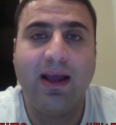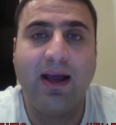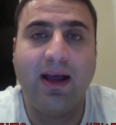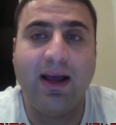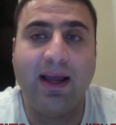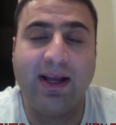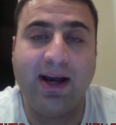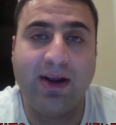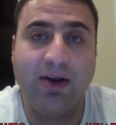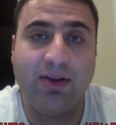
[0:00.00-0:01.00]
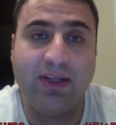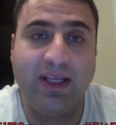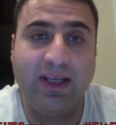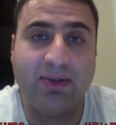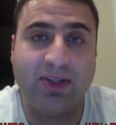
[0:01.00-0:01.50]
uh, and got on
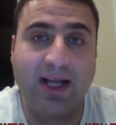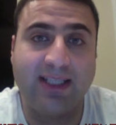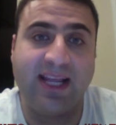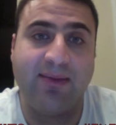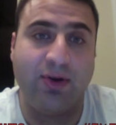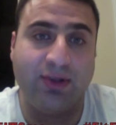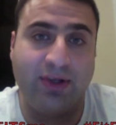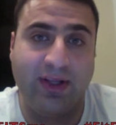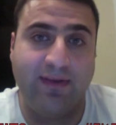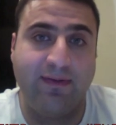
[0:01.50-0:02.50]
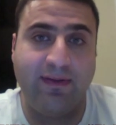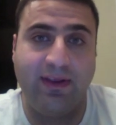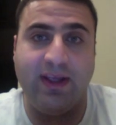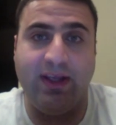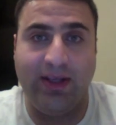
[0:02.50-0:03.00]
the massage table underneath
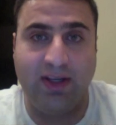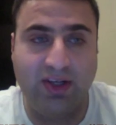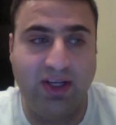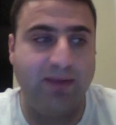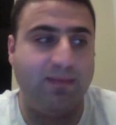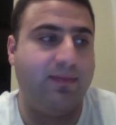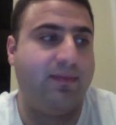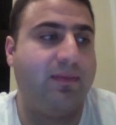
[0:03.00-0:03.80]
the sheet.